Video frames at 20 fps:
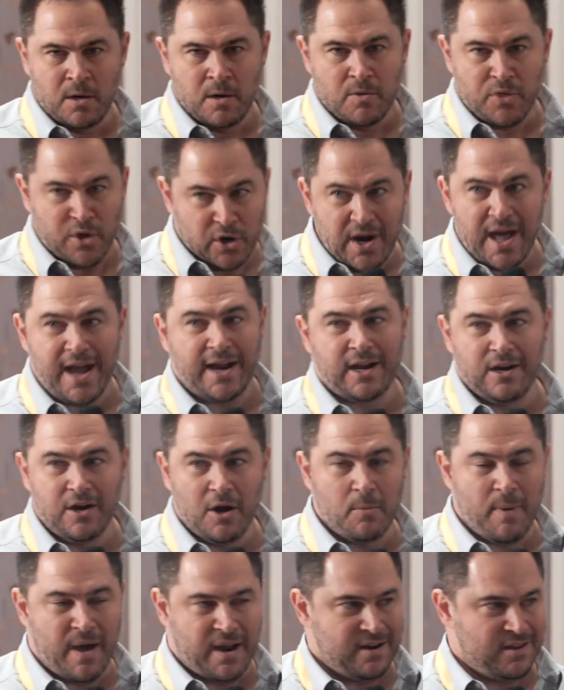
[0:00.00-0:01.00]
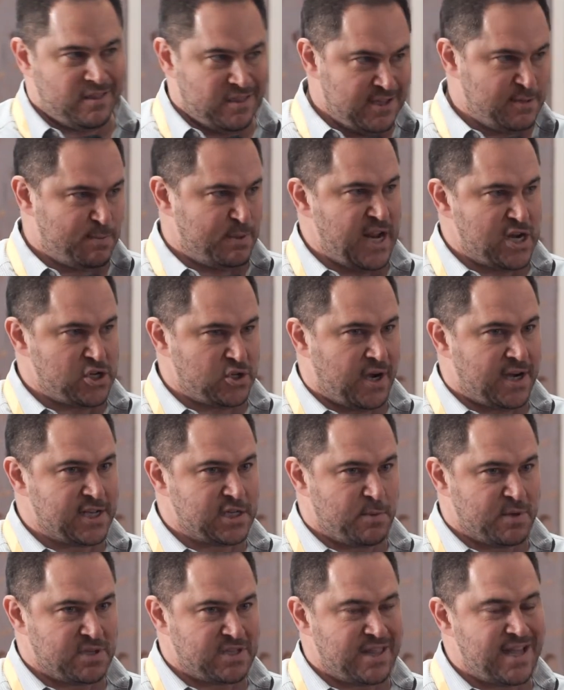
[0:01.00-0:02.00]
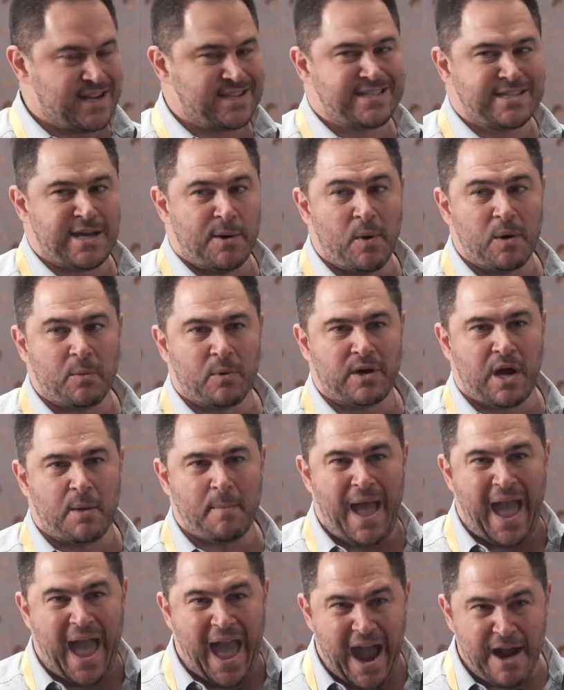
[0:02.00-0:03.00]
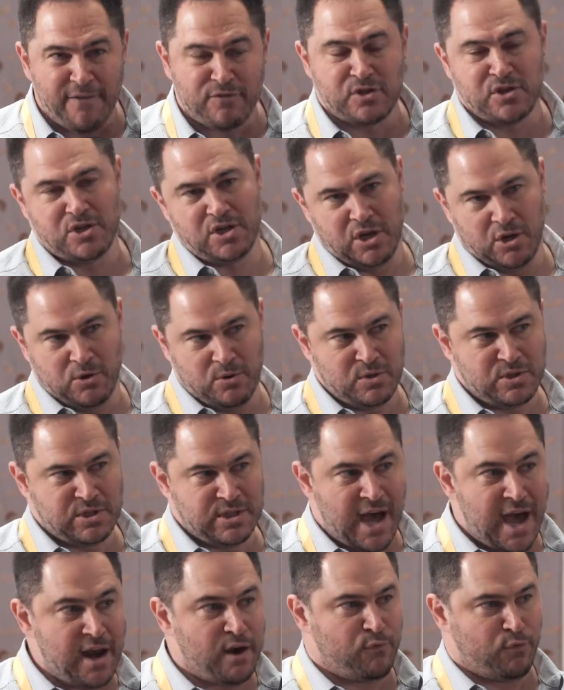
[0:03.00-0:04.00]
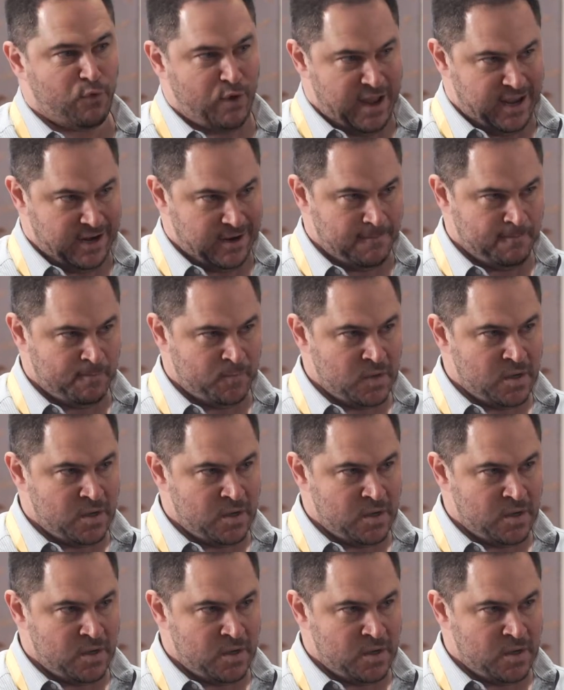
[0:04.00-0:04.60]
they're not going to know about it, these potential customers. And then someone will come after you who's not afraid,